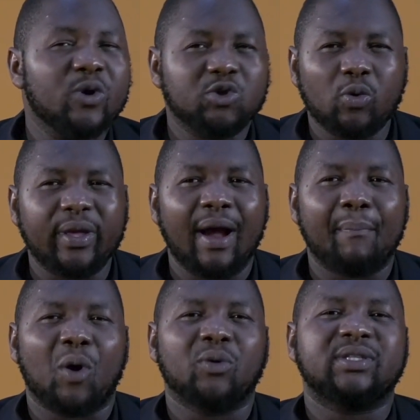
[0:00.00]
were talking
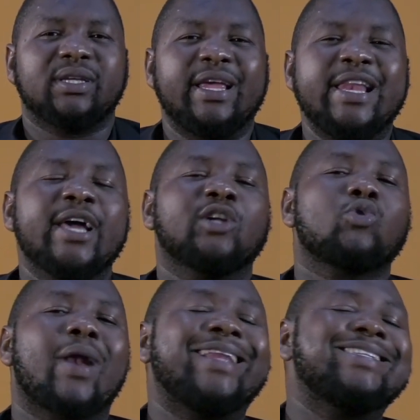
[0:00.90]
about
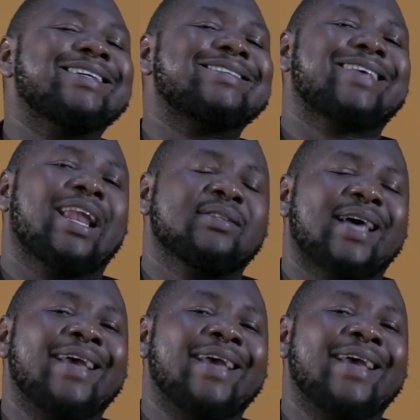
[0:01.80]
electrolytic cells,